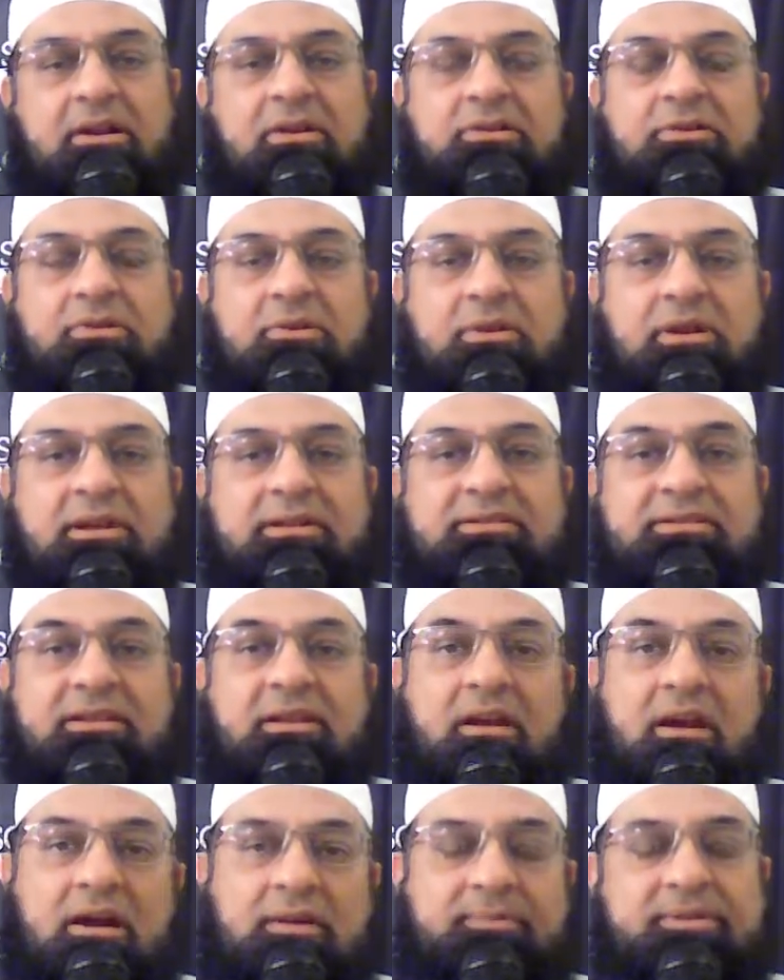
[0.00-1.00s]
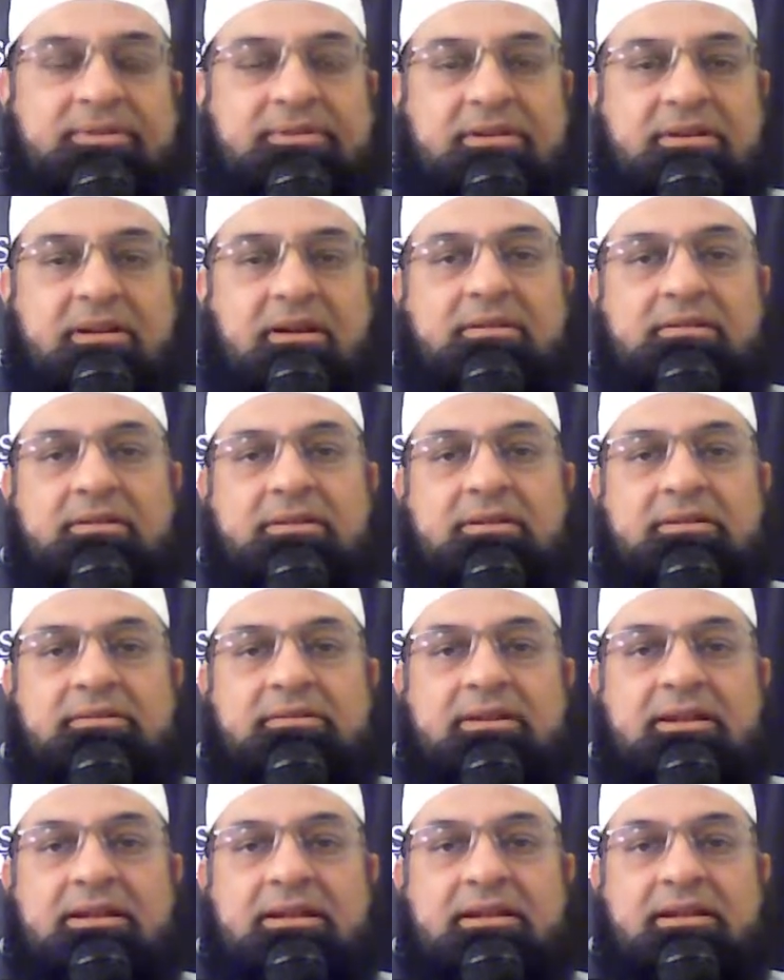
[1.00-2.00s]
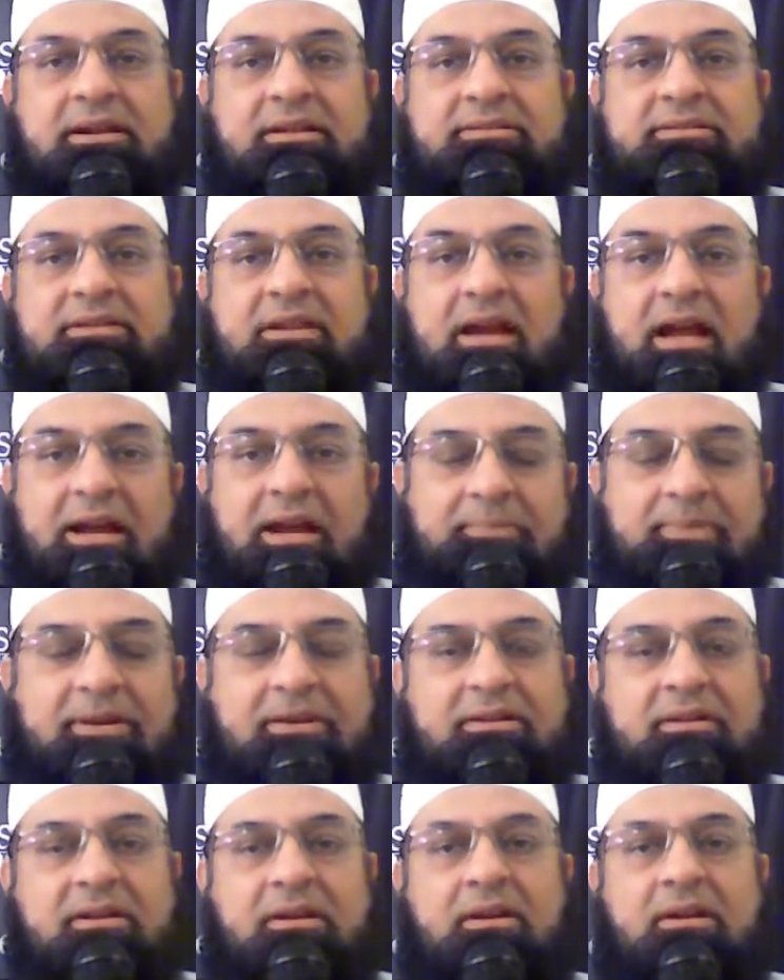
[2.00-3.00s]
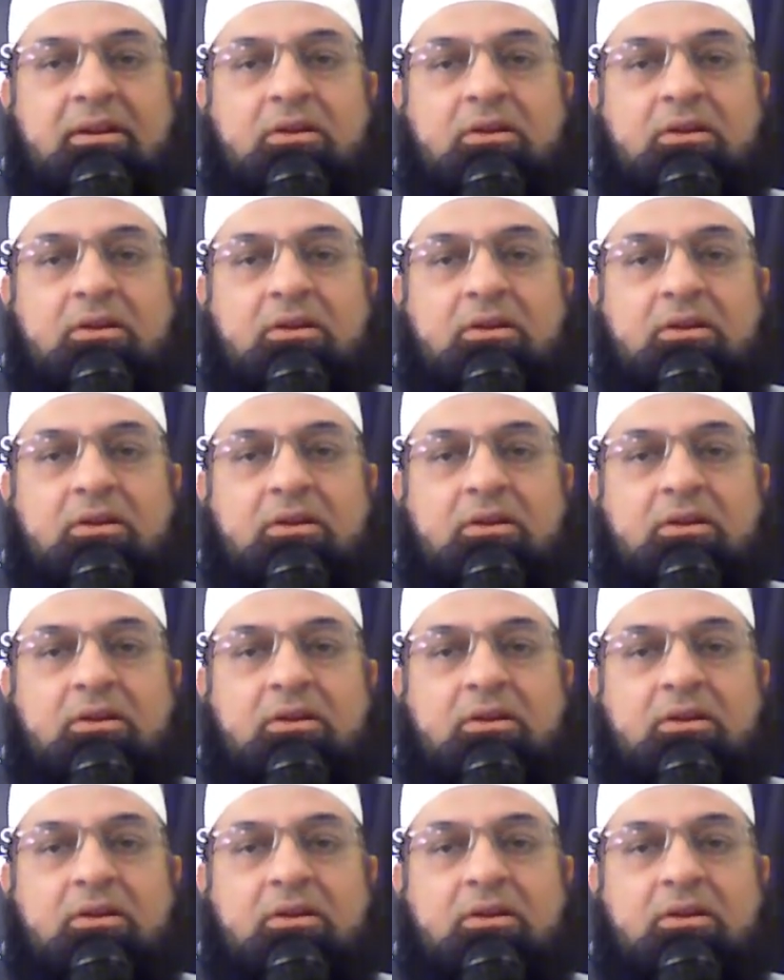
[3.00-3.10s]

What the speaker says: So it's the opposite. Allah really gets happy